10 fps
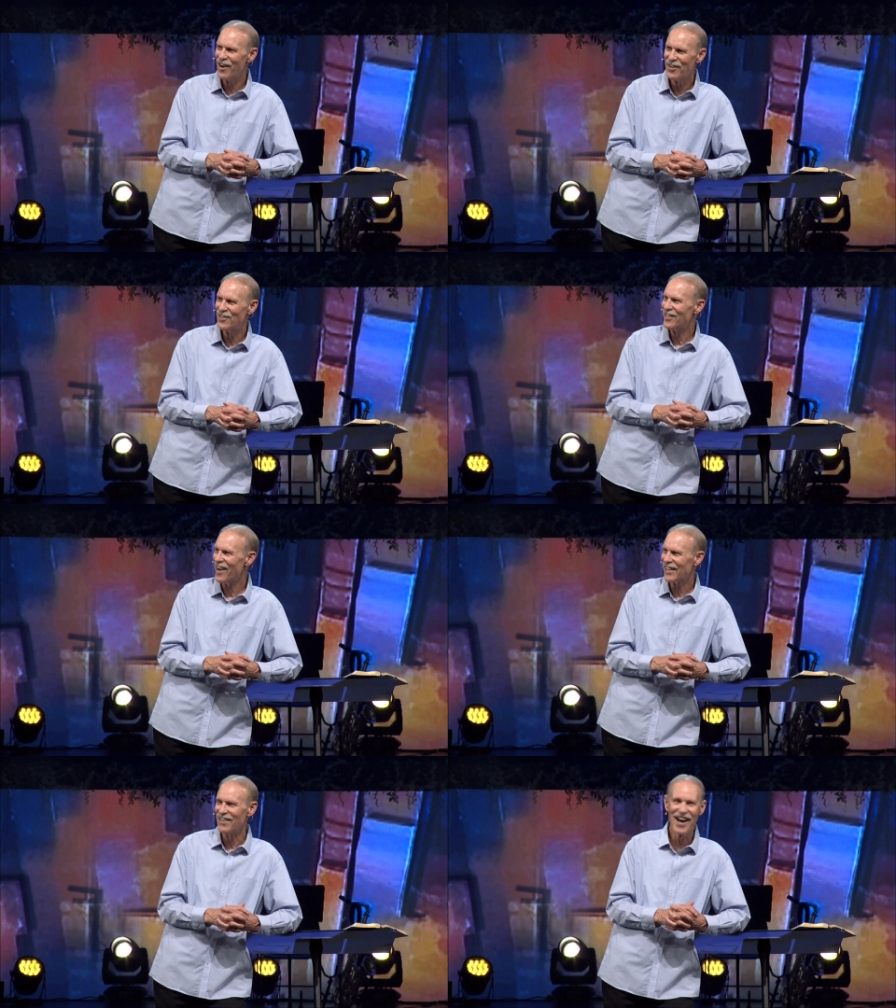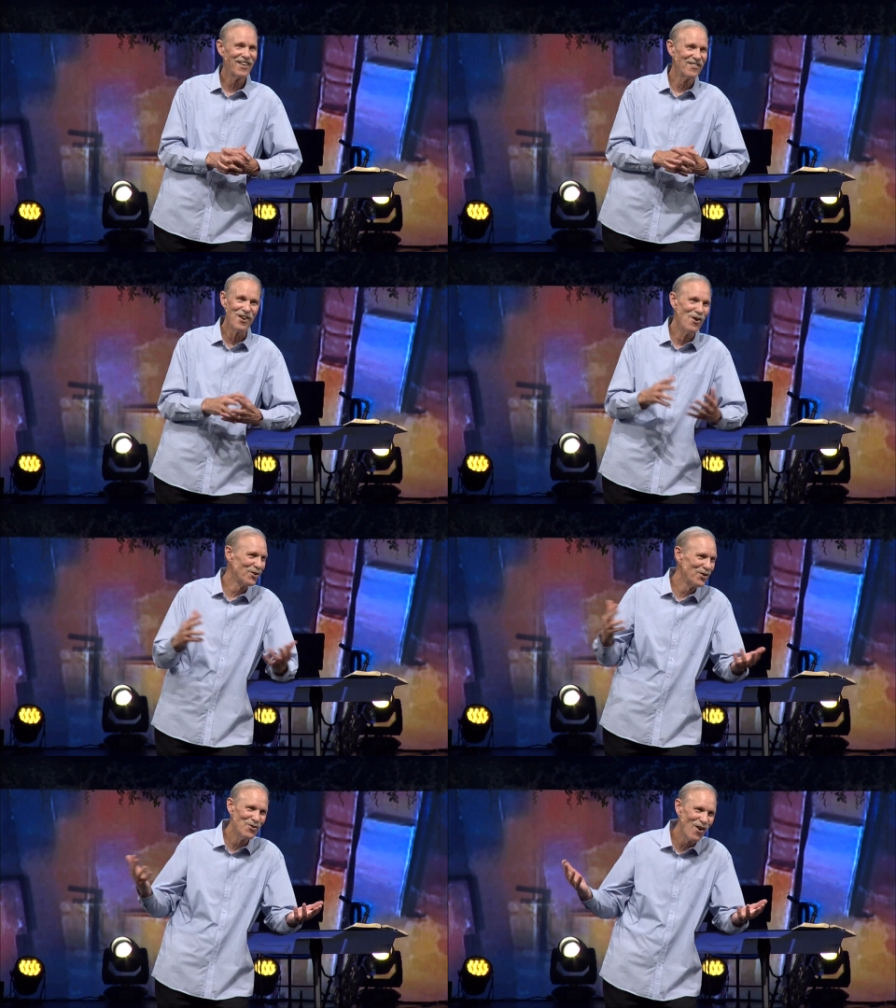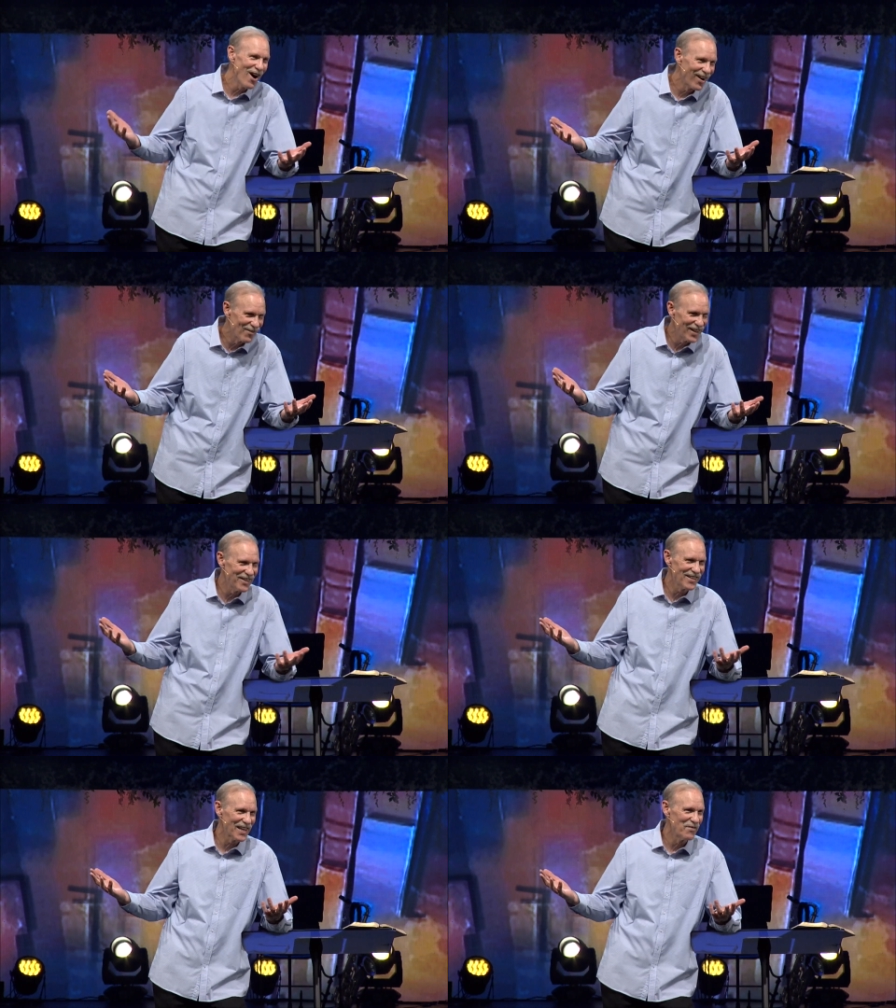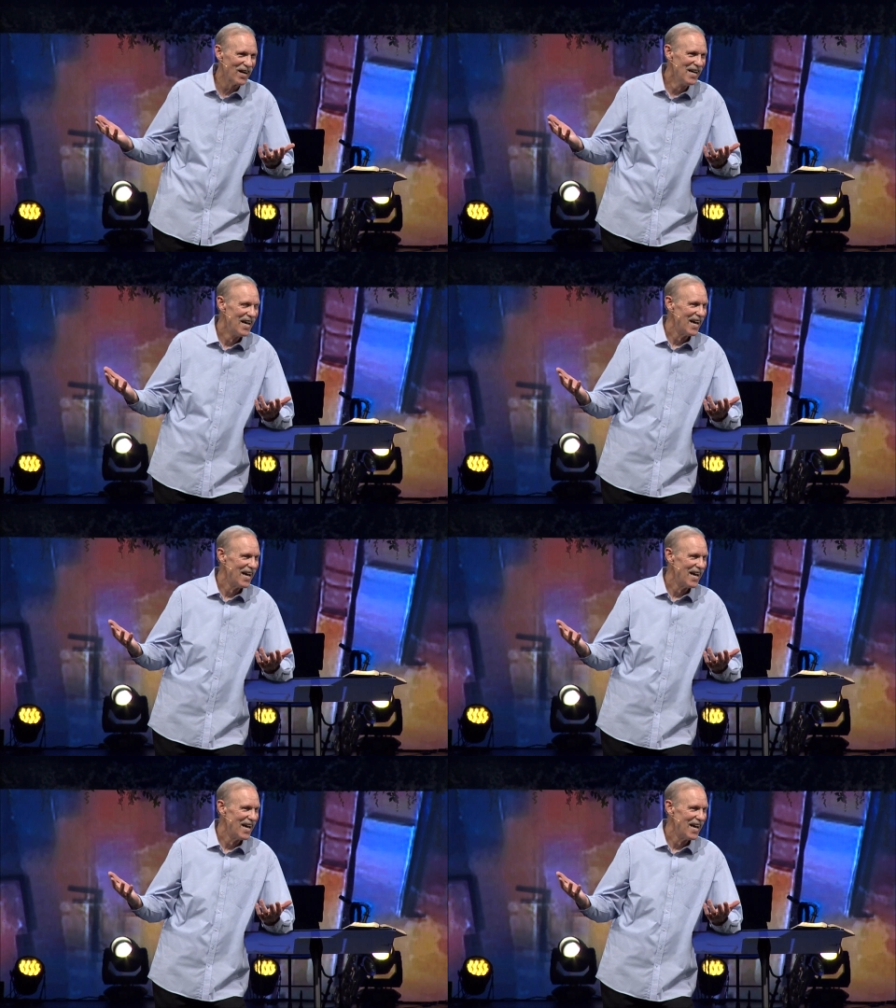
What are you talking about? I don't know who you are. What are you talking about?